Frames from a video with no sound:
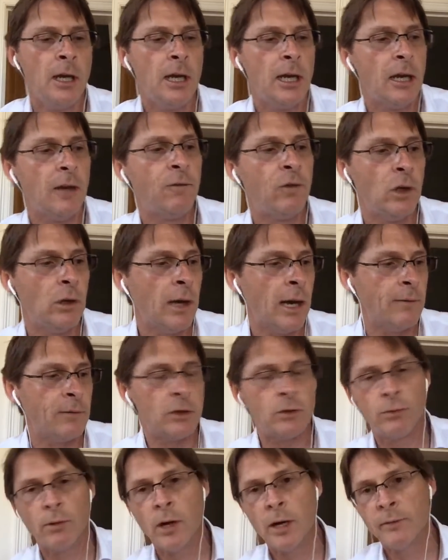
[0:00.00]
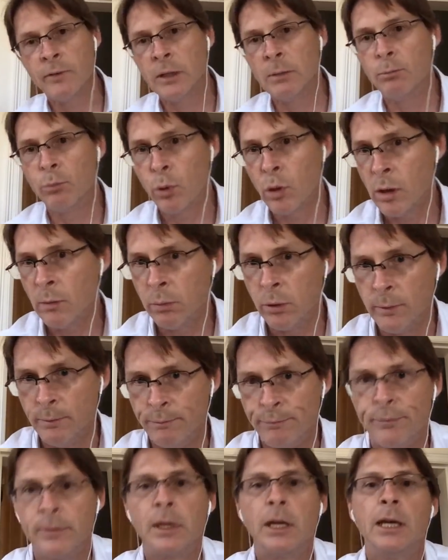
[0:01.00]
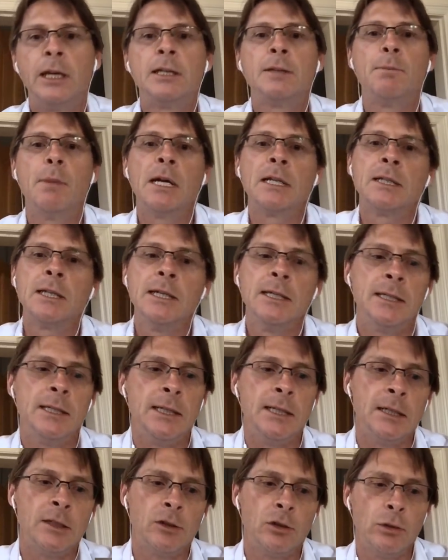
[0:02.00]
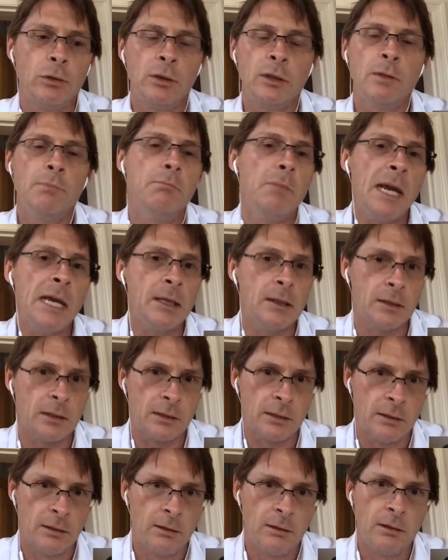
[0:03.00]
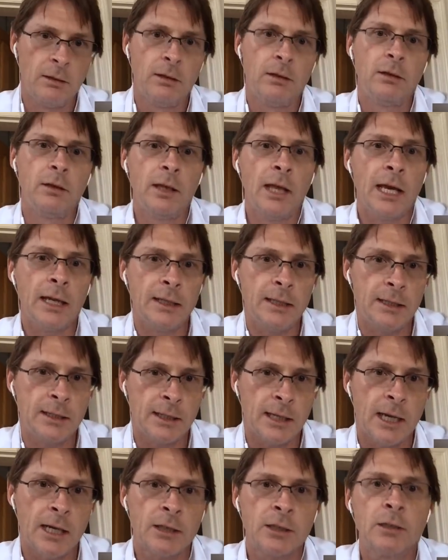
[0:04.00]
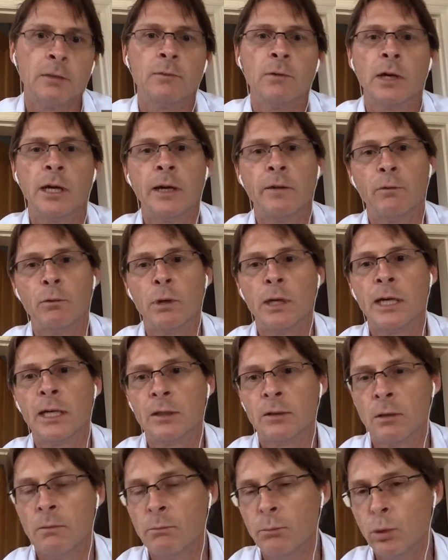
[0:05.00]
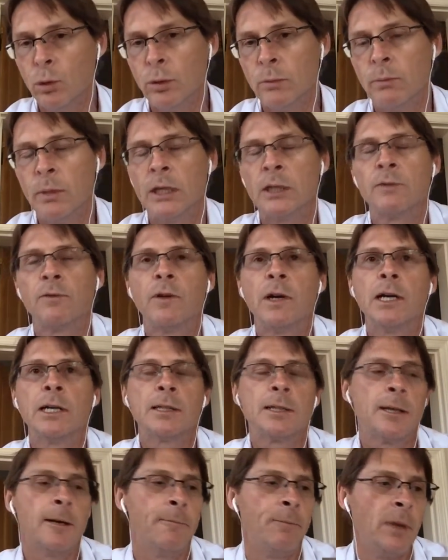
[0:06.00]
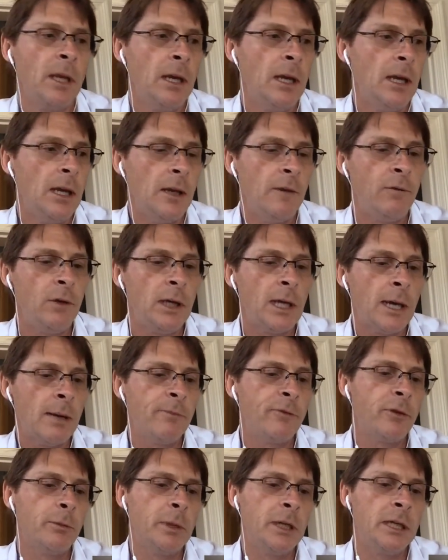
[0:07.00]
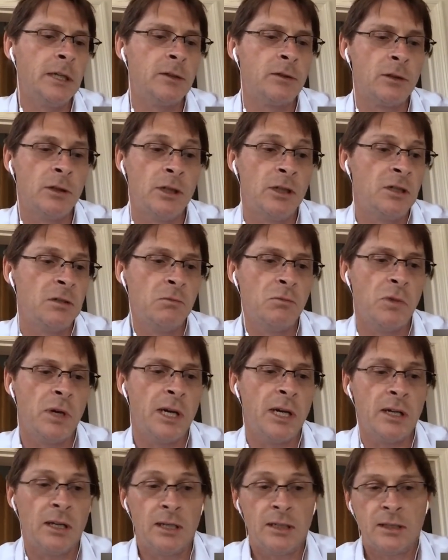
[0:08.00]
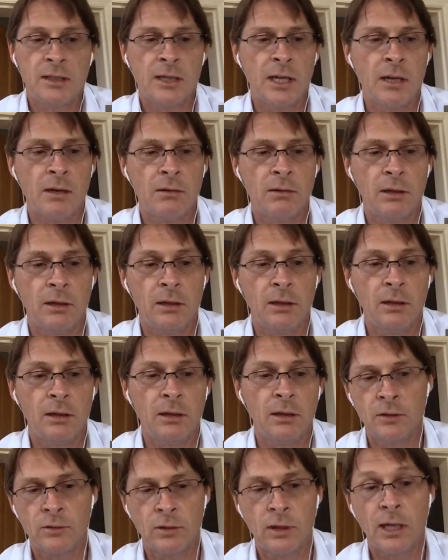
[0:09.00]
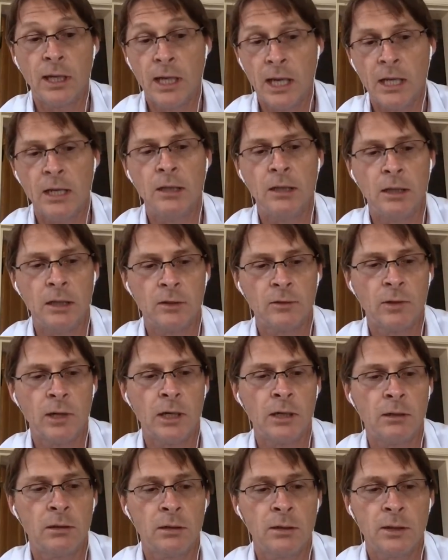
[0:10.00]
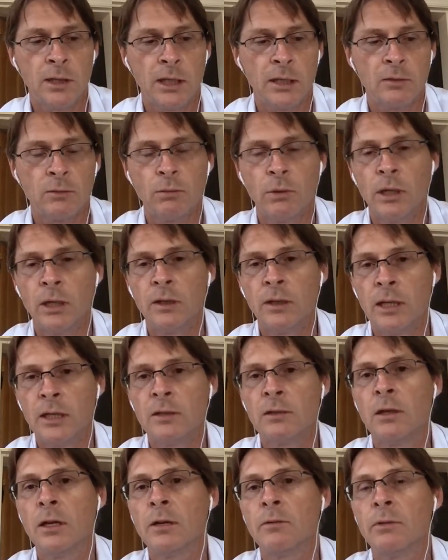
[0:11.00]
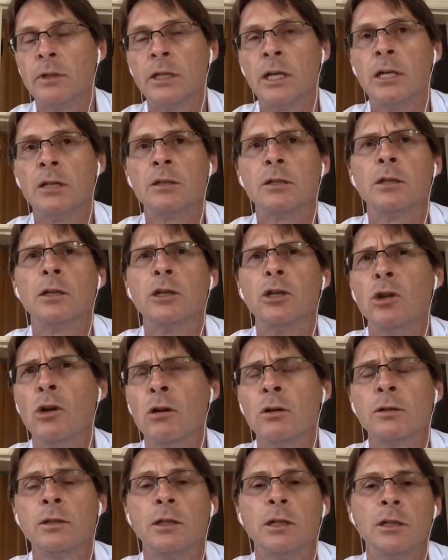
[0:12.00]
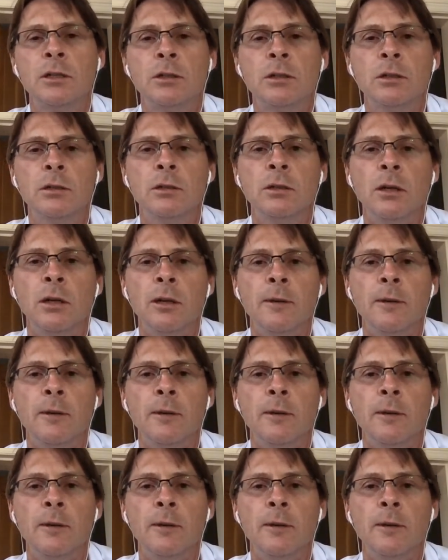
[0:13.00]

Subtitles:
if you have a driving problem, it's much easier to commence that discussion, right? Everyone gets on board much faster. If you come from an institution where, let's say, in the Australian context, where things like retention are not an issue,